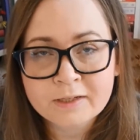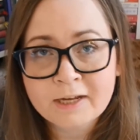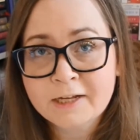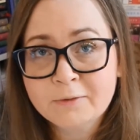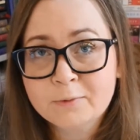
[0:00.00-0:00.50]

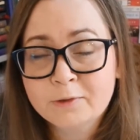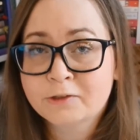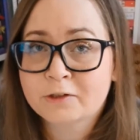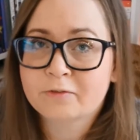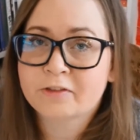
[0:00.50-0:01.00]
and
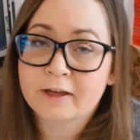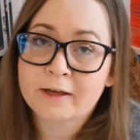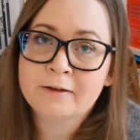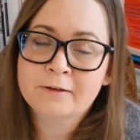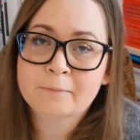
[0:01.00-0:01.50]
one of the
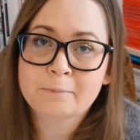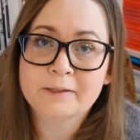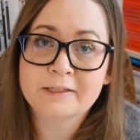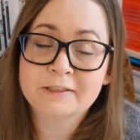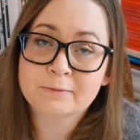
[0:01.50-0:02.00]

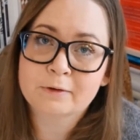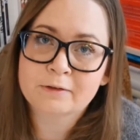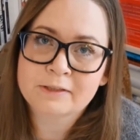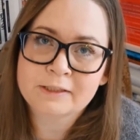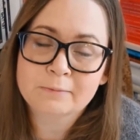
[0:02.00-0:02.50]
biggest
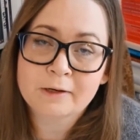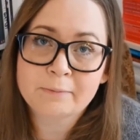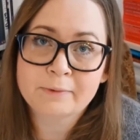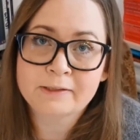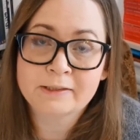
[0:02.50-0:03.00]
one, in my
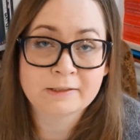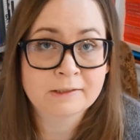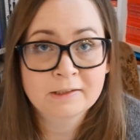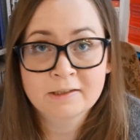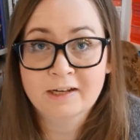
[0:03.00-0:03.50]
opinion,
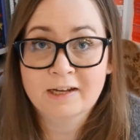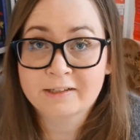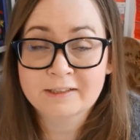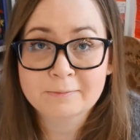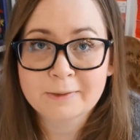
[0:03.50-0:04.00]

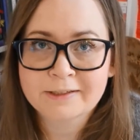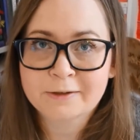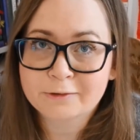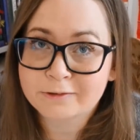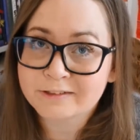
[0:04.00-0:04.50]
and in many
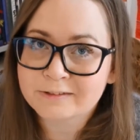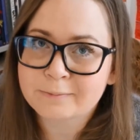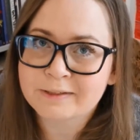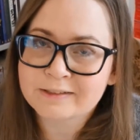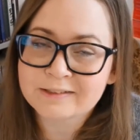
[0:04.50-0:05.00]
others'
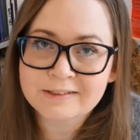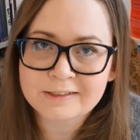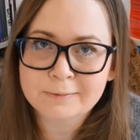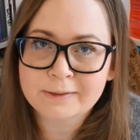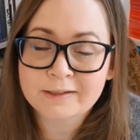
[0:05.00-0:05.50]
opinions
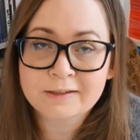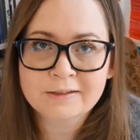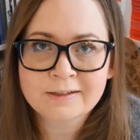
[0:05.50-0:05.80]
as well,